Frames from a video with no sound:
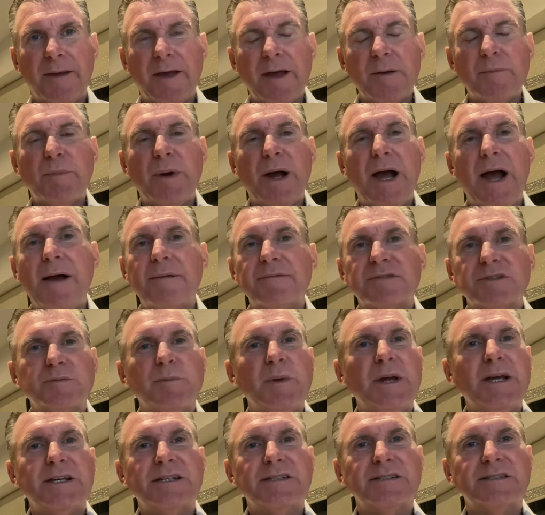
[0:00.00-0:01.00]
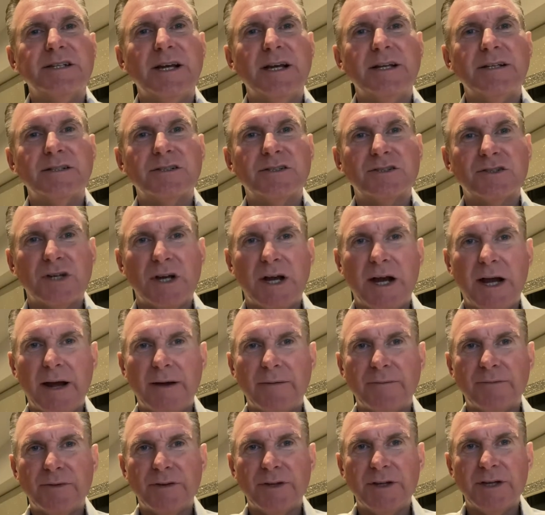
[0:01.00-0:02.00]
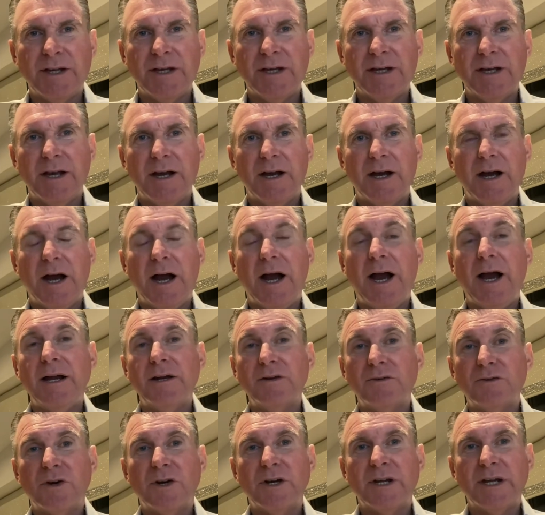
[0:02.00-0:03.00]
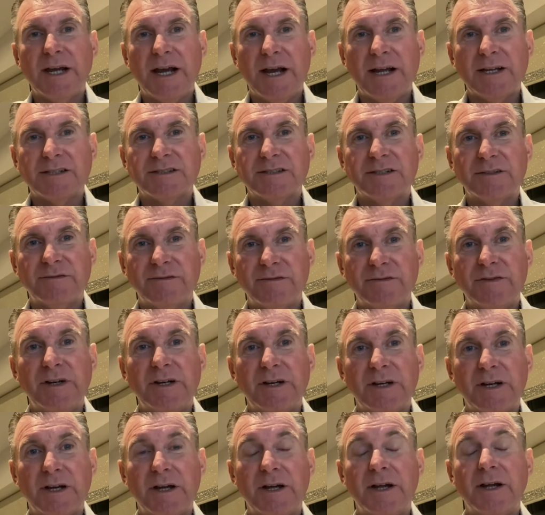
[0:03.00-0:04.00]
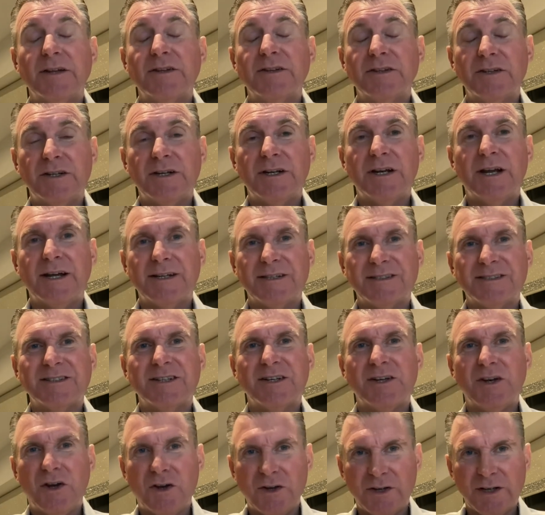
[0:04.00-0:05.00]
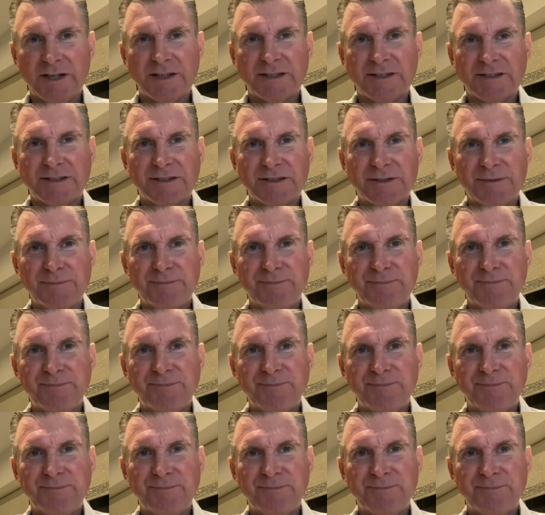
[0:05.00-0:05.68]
it perhaps makes sense to have the hyaluronic acid filler that lasts the longest.